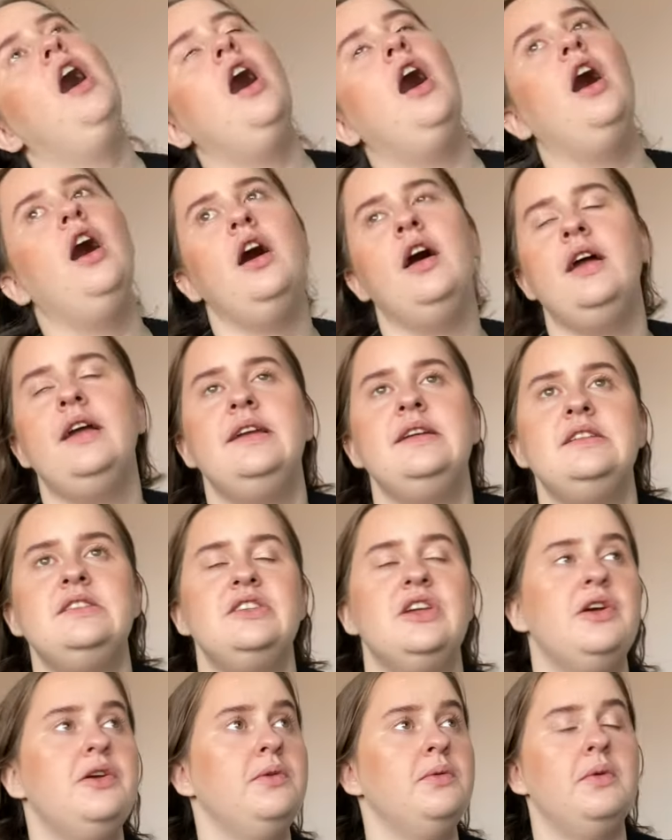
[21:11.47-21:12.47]
I
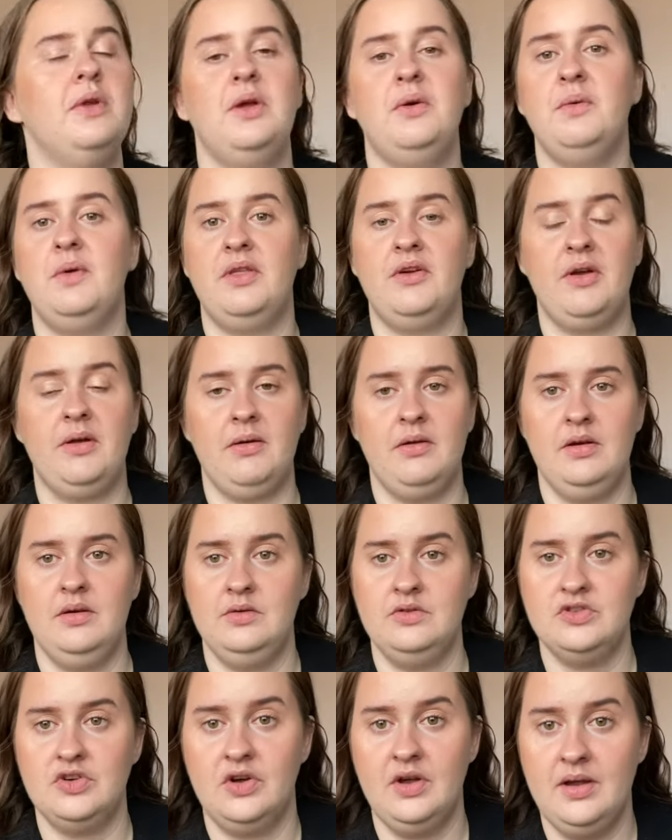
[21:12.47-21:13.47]
don't know whether I'm going to
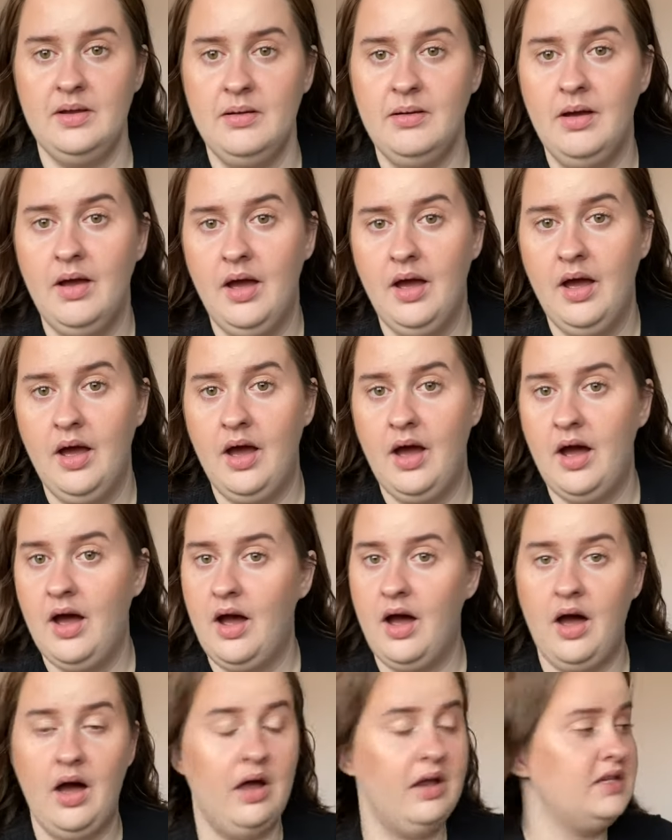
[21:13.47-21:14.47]
enjoy?
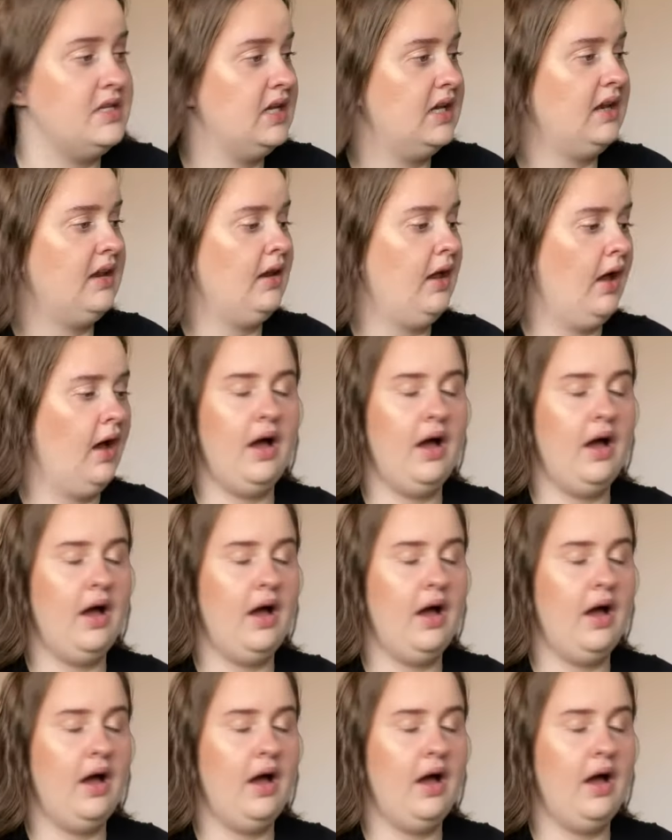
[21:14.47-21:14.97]
I didn't...